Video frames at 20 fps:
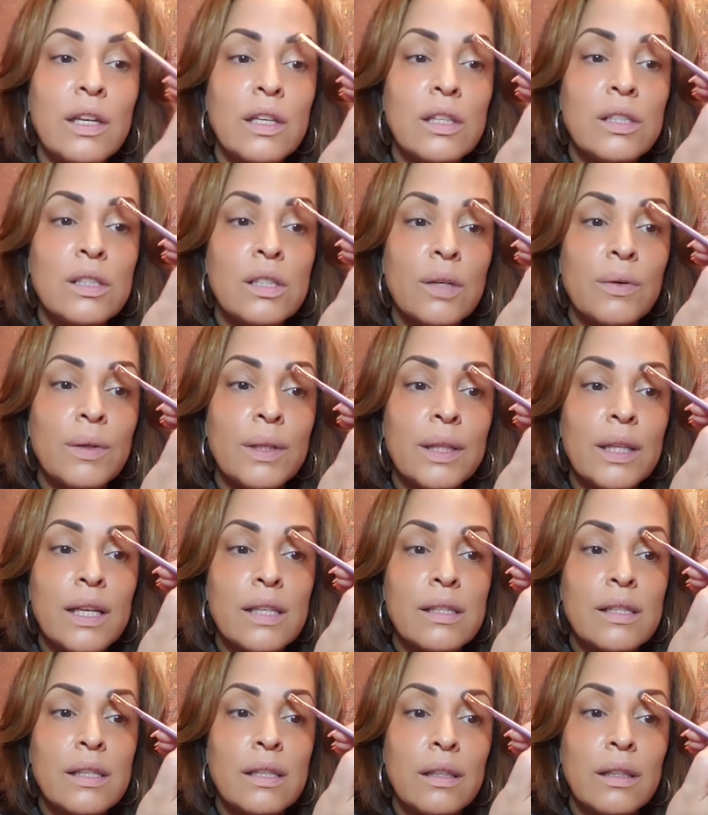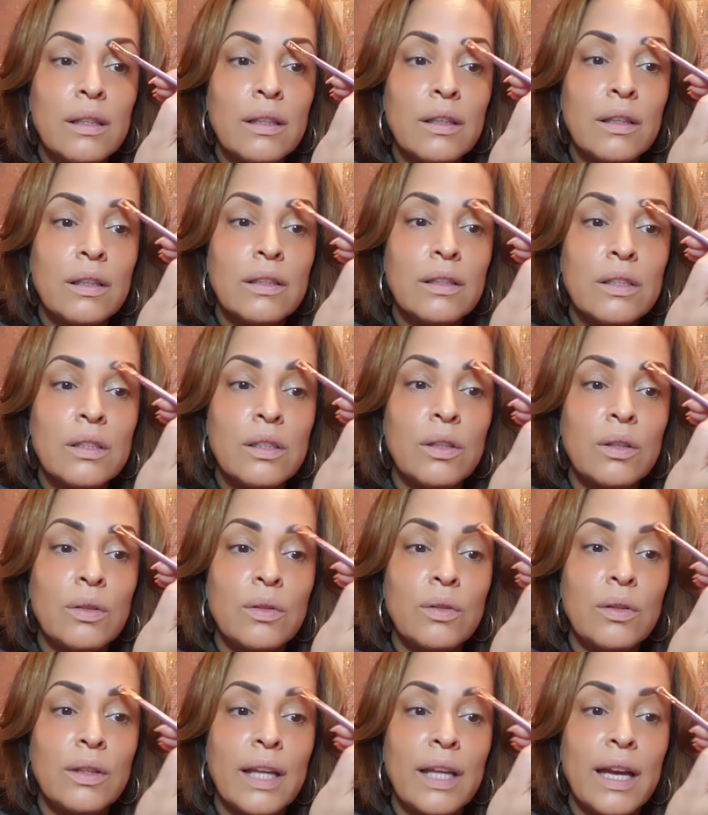so it doesn't look so
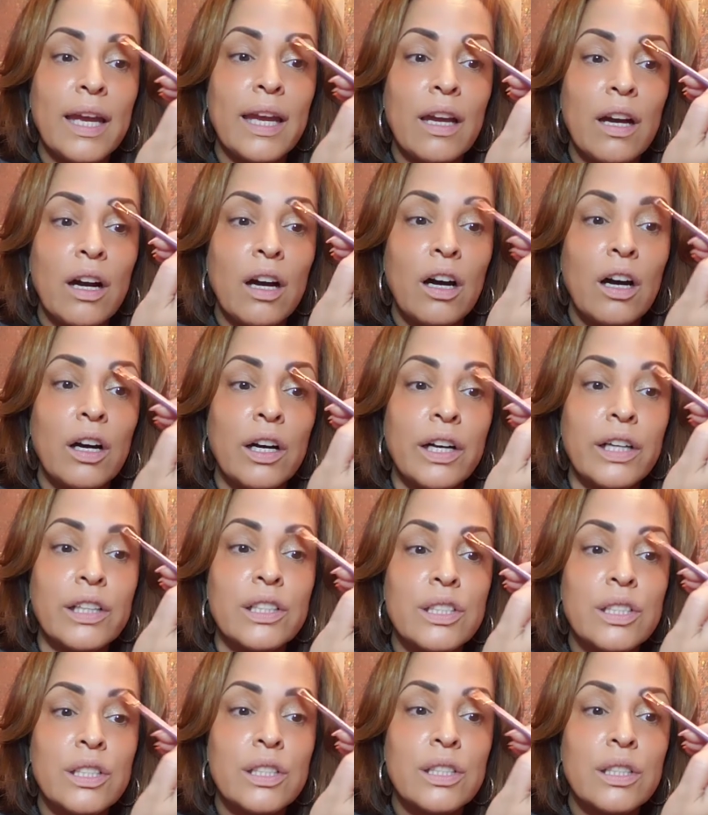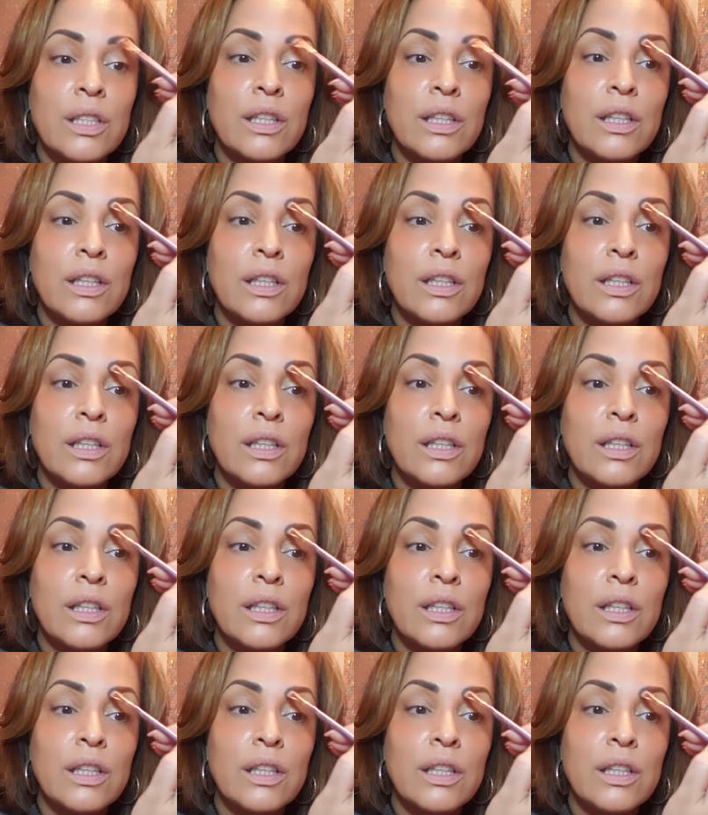like harsh.